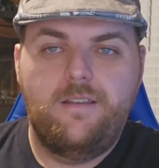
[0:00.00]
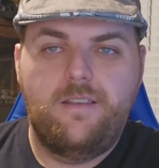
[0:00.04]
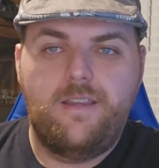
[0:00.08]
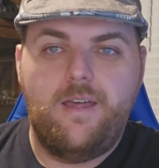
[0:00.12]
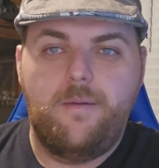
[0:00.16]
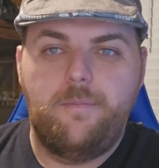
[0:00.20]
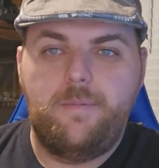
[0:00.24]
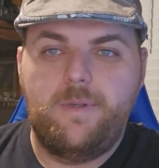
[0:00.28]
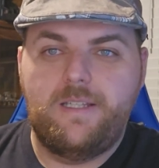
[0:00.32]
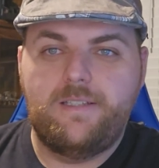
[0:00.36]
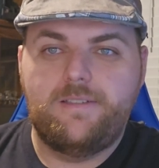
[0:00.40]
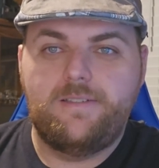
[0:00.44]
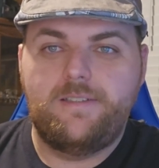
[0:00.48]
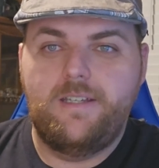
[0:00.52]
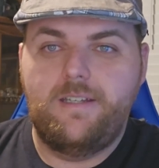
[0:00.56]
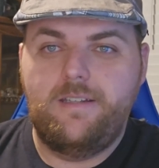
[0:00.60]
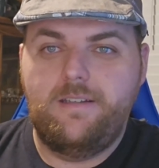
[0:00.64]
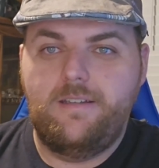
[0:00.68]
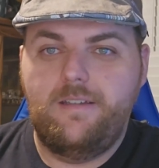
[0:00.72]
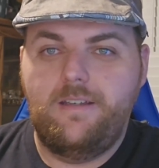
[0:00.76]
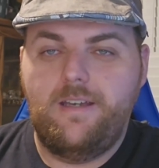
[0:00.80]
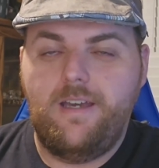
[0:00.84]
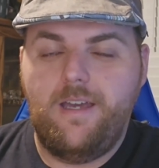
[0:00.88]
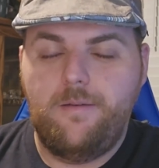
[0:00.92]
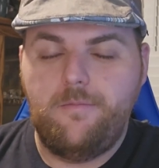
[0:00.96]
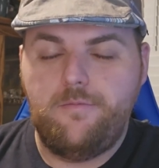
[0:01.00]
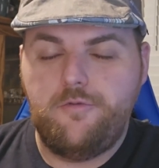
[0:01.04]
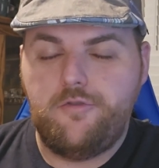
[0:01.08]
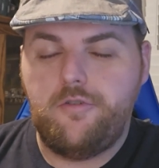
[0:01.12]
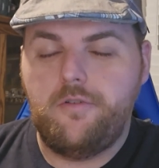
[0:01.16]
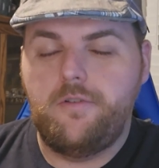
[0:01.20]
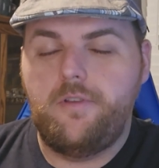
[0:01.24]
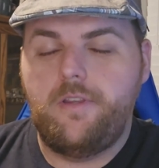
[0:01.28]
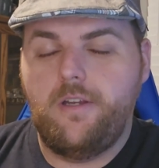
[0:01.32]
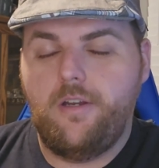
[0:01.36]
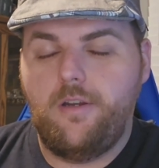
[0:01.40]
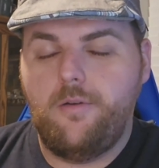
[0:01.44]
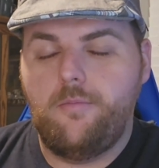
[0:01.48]
That being said, I'm
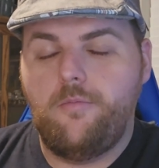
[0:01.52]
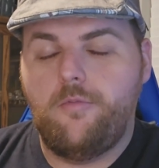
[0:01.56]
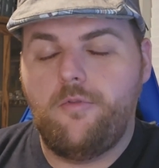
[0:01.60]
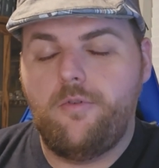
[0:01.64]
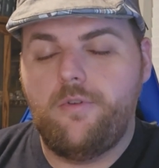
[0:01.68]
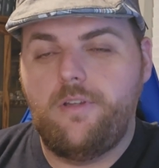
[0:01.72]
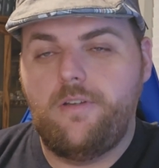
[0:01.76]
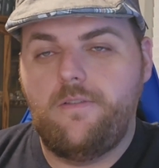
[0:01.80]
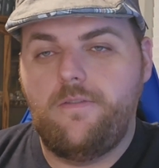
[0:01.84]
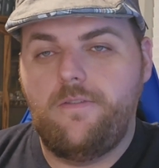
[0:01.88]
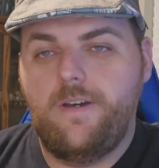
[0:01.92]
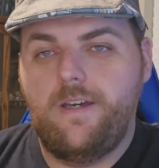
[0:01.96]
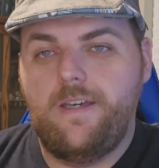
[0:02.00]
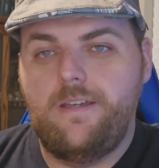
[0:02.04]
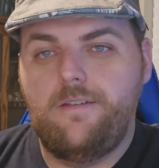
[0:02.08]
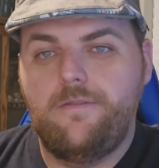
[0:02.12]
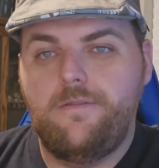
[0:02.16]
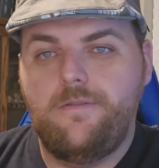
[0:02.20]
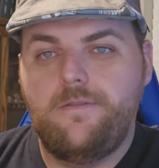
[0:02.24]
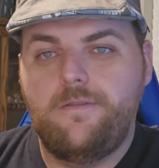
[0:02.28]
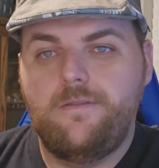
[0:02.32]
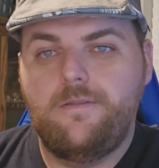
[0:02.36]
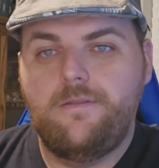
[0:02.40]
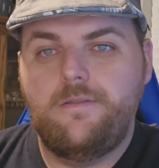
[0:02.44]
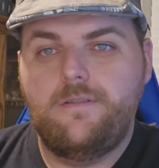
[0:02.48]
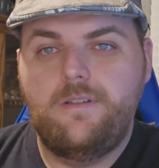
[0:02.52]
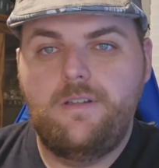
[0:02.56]
sure there are more than 5.